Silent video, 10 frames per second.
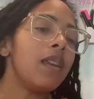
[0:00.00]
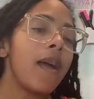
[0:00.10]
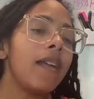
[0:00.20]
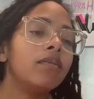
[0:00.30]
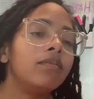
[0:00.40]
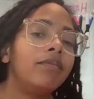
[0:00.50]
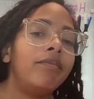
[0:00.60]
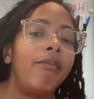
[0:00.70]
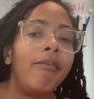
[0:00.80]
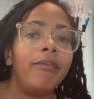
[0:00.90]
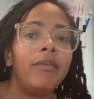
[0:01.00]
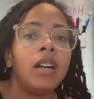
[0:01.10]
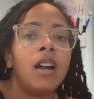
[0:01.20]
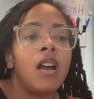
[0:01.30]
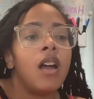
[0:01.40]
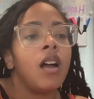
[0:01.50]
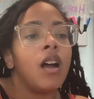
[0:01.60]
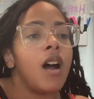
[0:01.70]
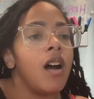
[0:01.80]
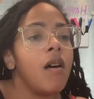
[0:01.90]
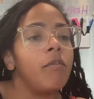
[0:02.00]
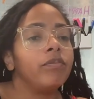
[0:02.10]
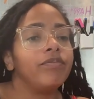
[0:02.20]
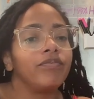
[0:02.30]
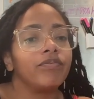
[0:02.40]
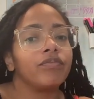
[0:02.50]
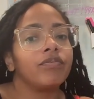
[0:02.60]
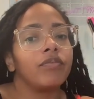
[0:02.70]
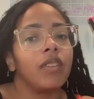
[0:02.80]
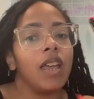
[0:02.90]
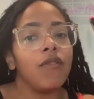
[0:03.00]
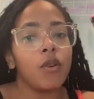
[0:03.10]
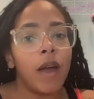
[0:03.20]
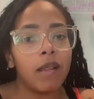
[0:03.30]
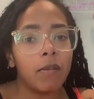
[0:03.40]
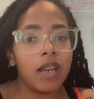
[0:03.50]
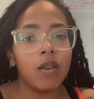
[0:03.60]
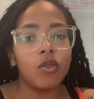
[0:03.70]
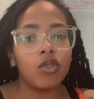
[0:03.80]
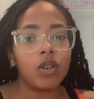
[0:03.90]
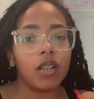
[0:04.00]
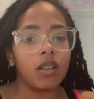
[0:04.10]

Anyway, um, if you had the money, would